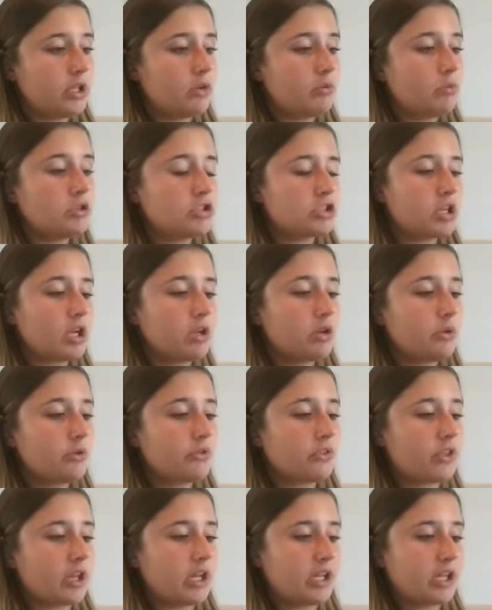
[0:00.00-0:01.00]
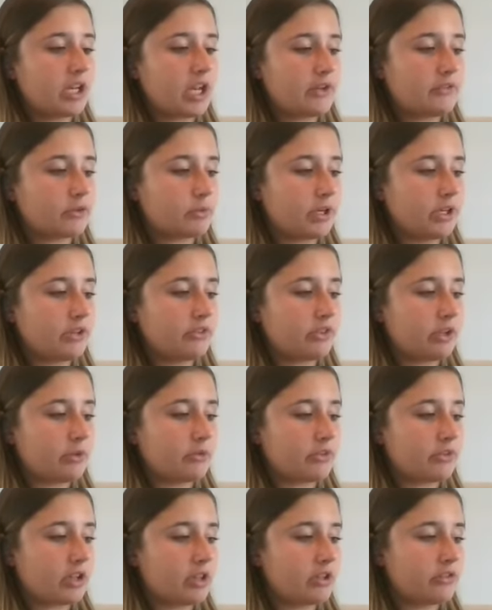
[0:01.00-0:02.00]
We should all go sledding and have a race
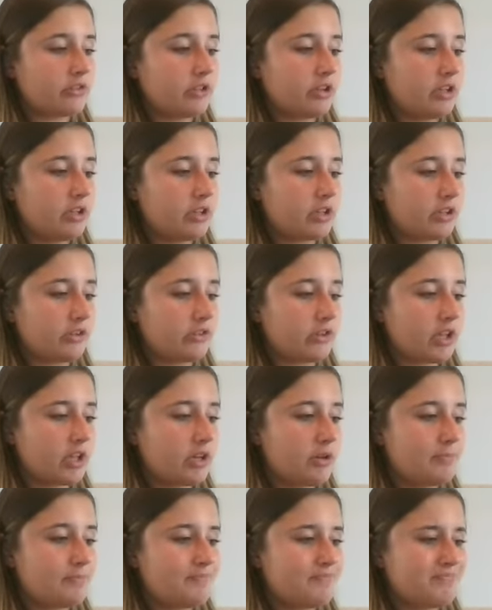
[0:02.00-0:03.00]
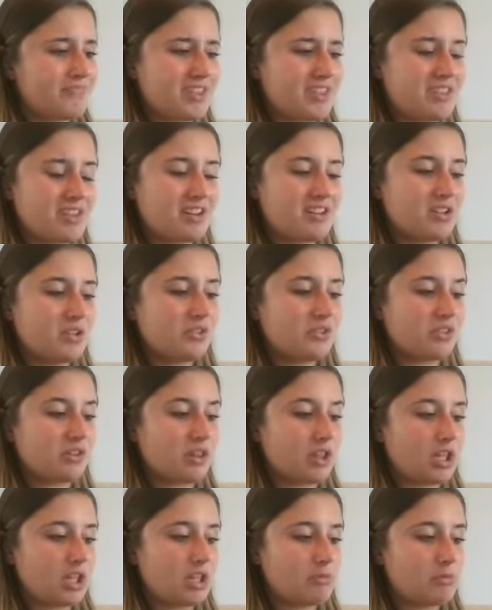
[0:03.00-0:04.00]
down Skeleton Hill, I said. That hill's
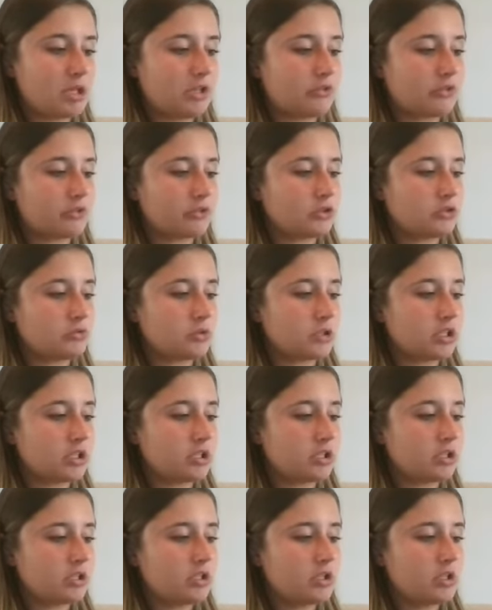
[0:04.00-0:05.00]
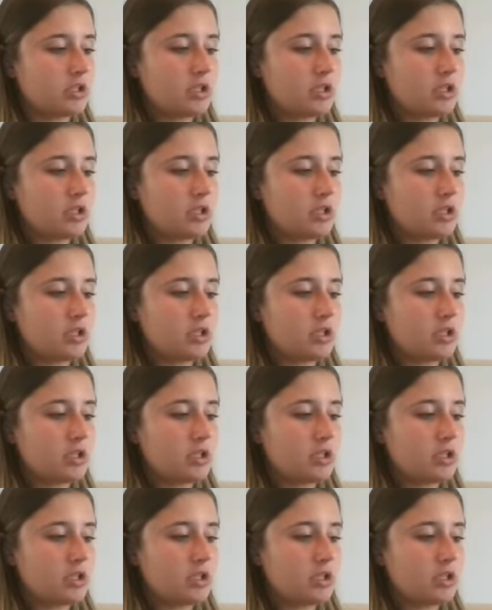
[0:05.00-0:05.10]
lame, answered Julian.